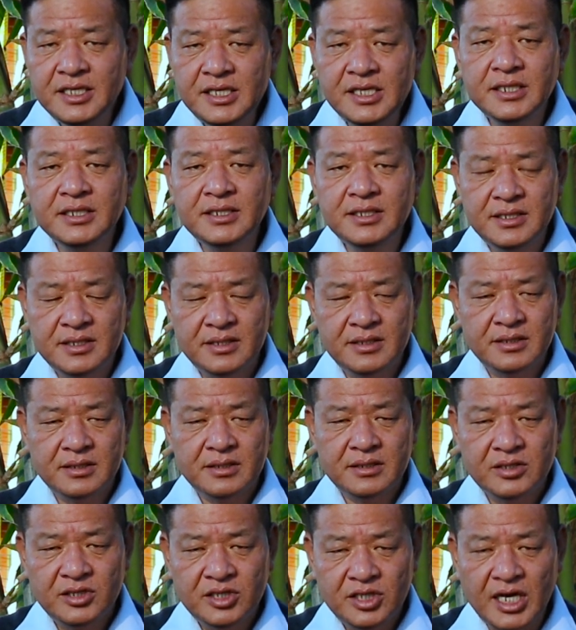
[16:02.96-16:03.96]
these
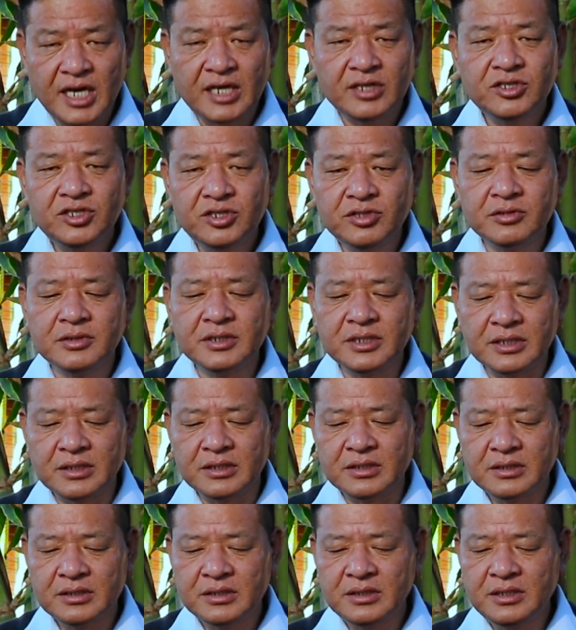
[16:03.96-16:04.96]
young
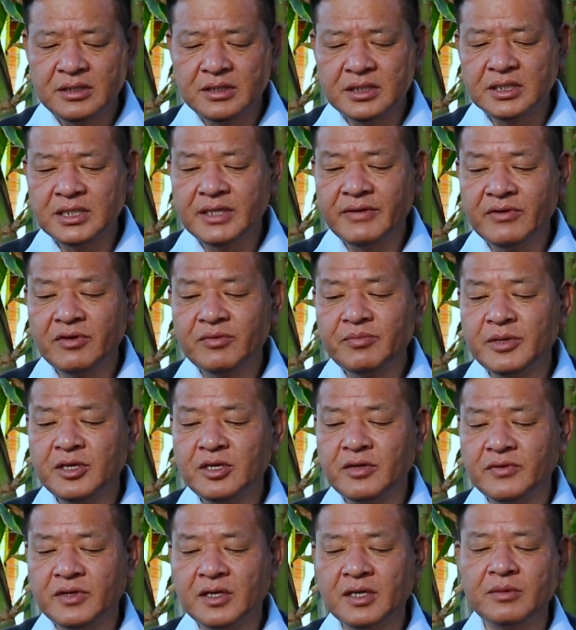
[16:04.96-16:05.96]
children in the
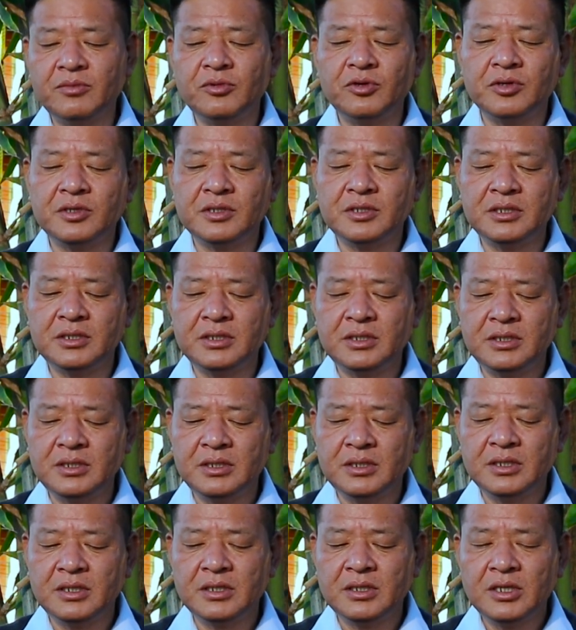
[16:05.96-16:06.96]
development of the community.
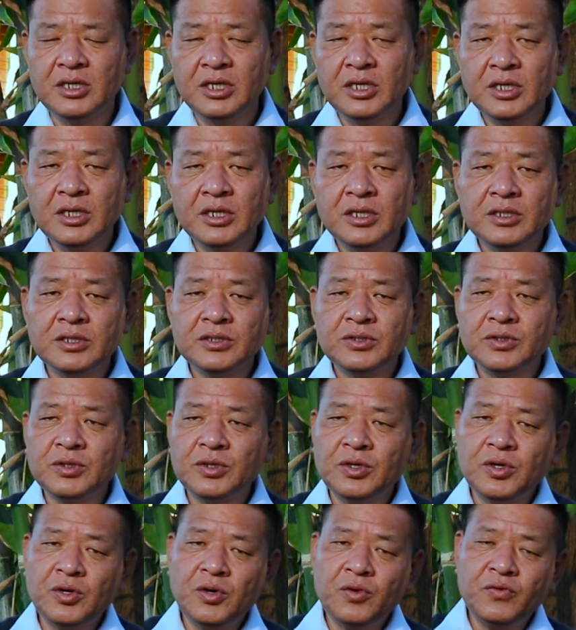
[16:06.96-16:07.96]

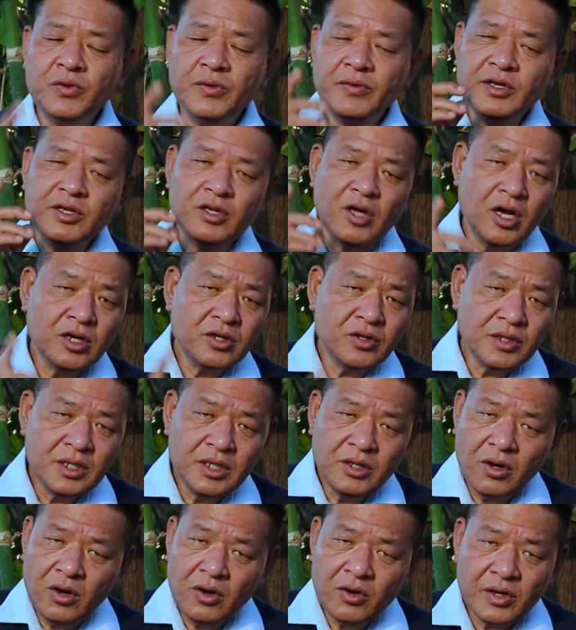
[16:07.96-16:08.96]
So we will not
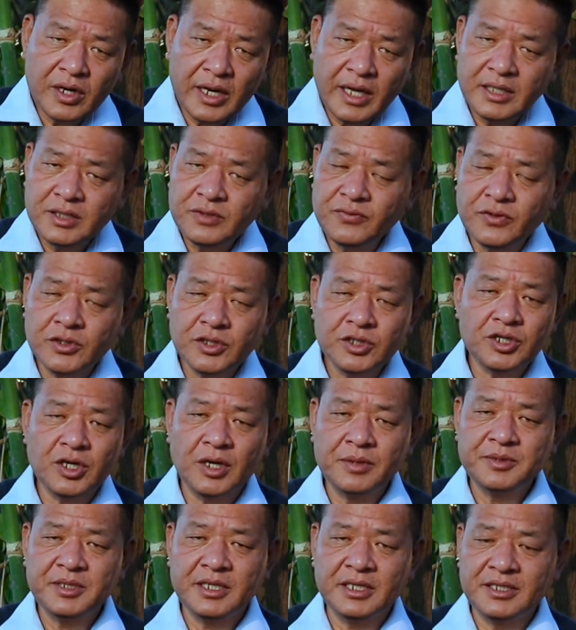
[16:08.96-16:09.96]
only organize
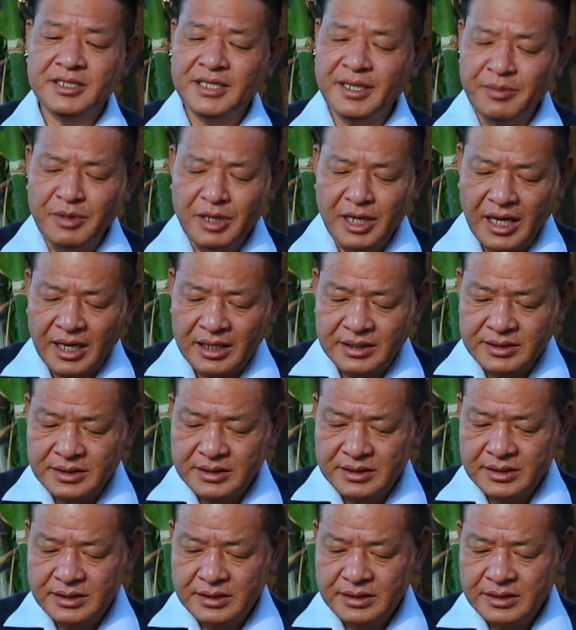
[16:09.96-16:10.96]
workshops and
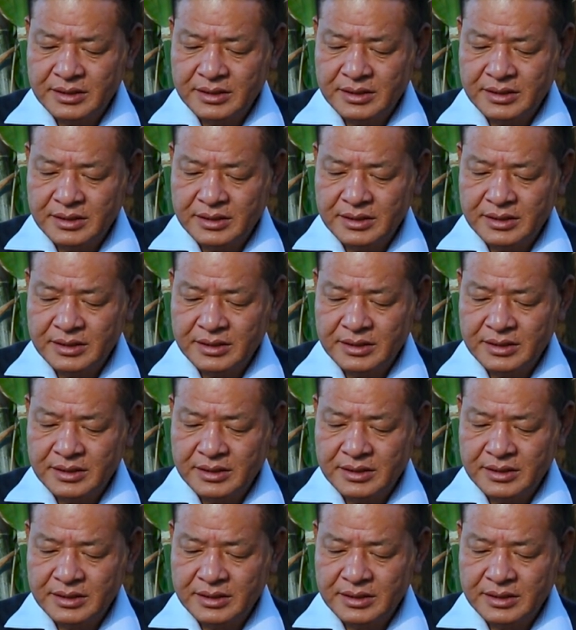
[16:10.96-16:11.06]
seminars